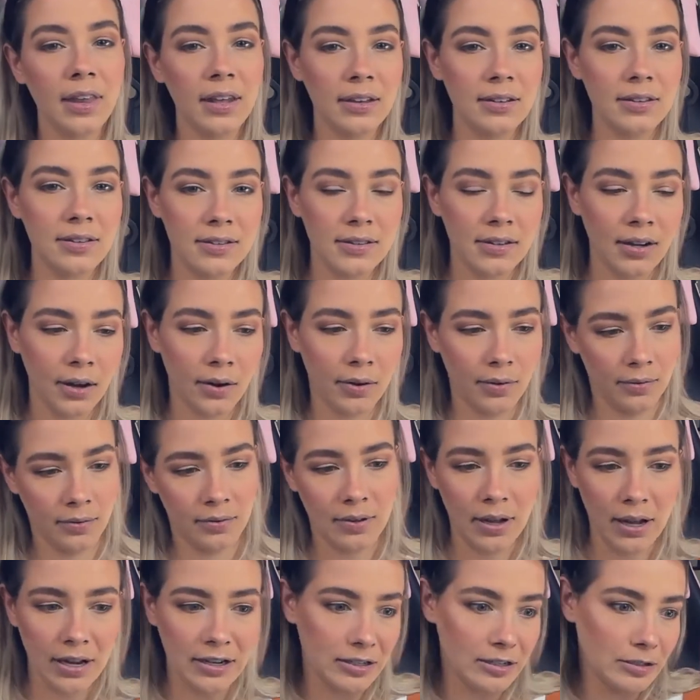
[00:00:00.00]
So
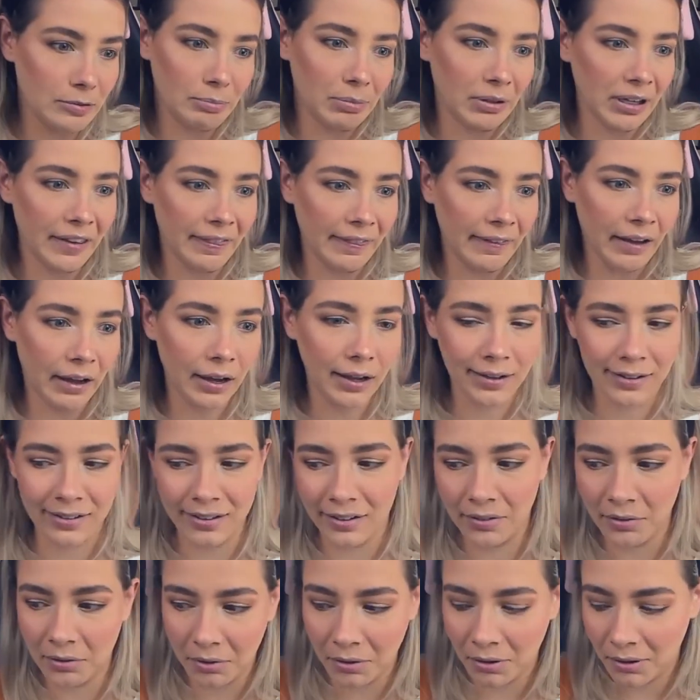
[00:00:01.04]
I just blend that. I
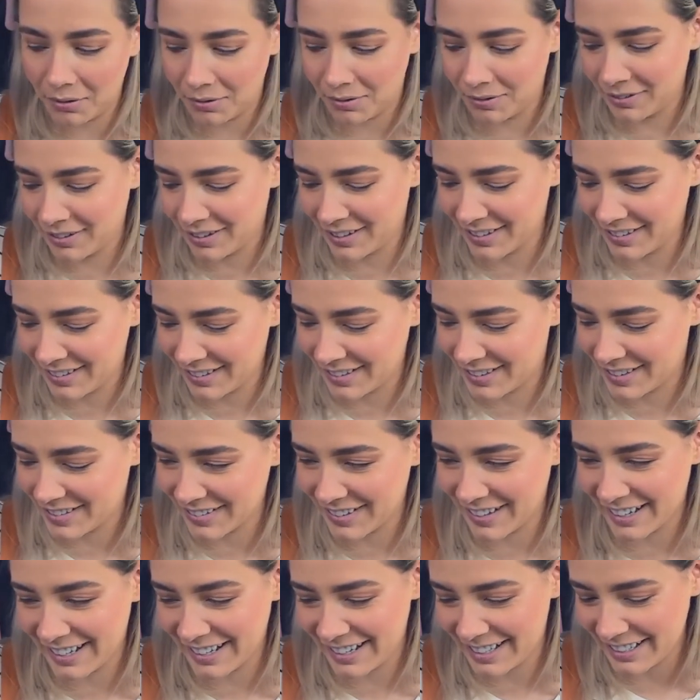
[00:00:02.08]
don't know. That's
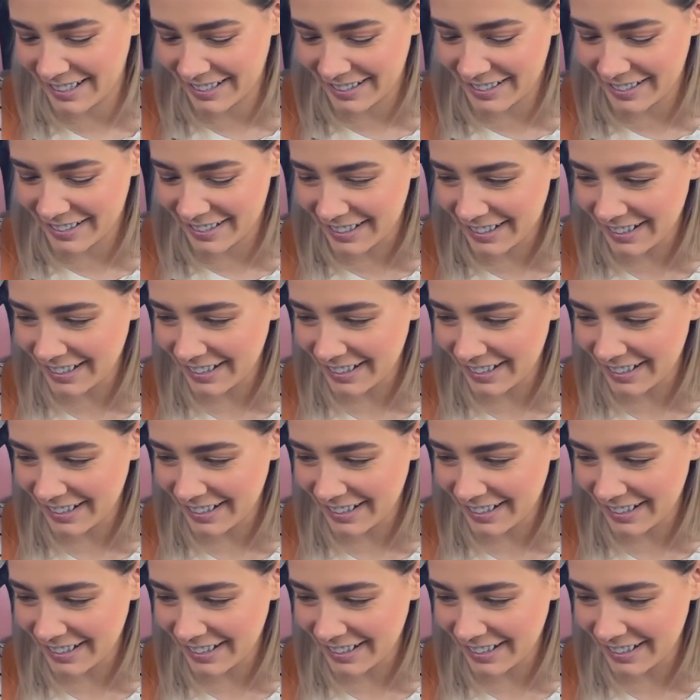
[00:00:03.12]
what I do.